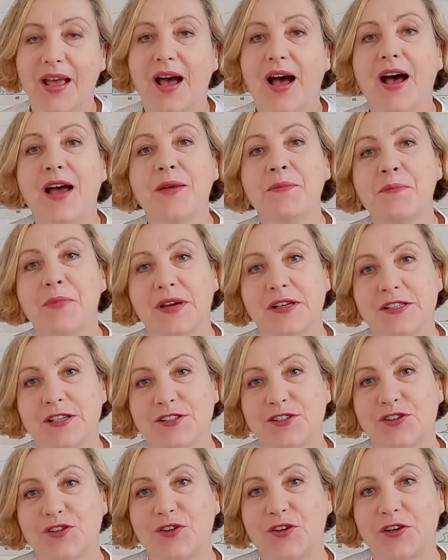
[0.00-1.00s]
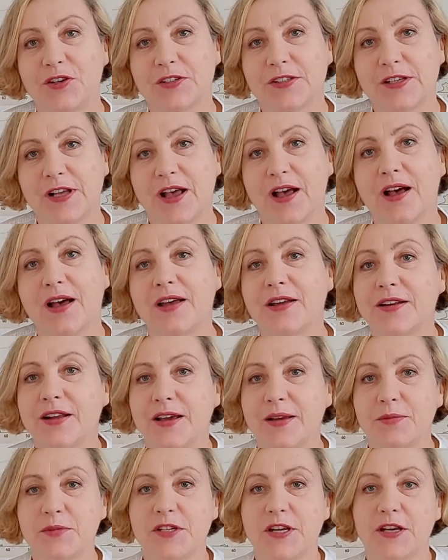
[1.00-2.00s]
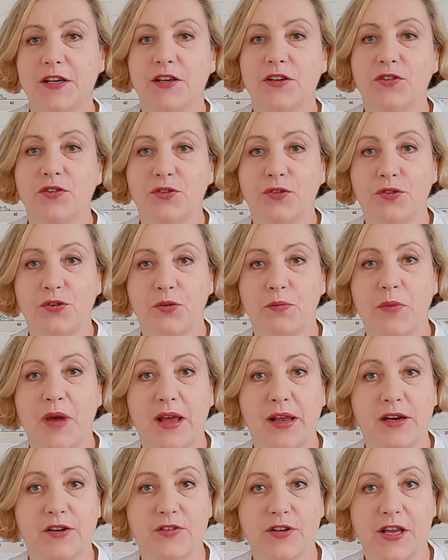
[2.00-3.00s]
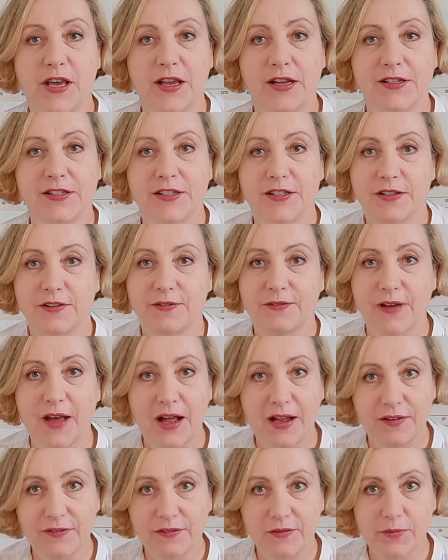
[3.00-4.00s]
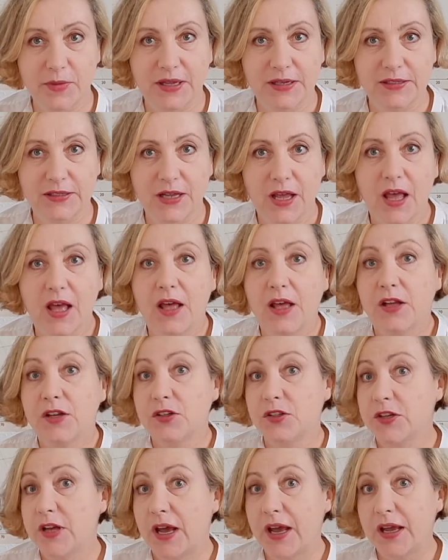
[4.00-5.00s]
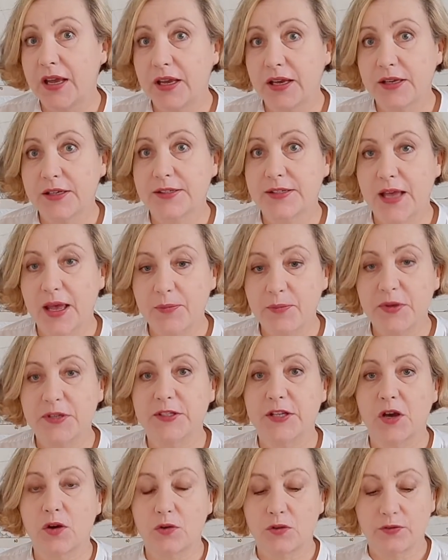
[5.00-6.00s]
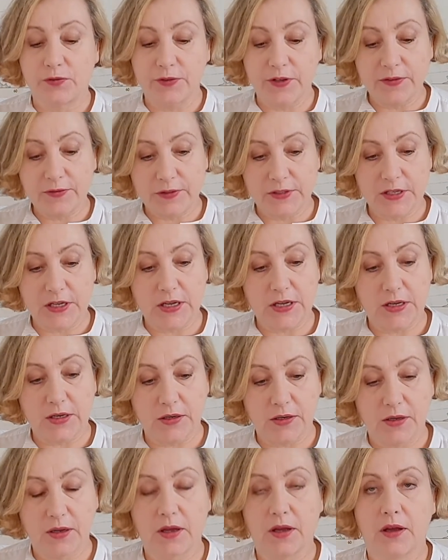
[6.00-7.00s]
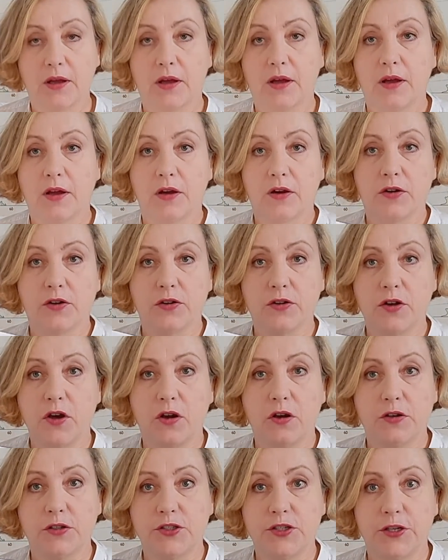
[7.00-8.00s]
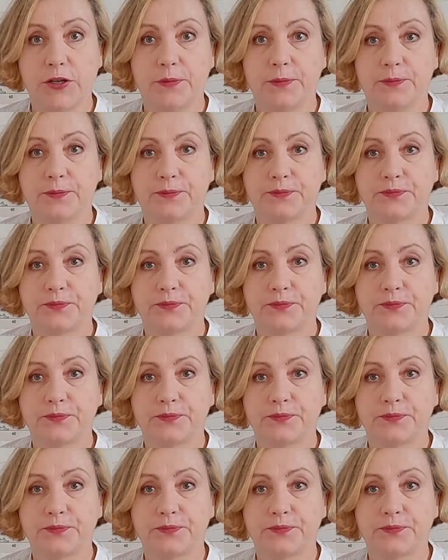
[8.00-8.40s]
I'm Basia Sokolowska and I'm taking you through my creative alphabet. Today is episode 15, Chronology.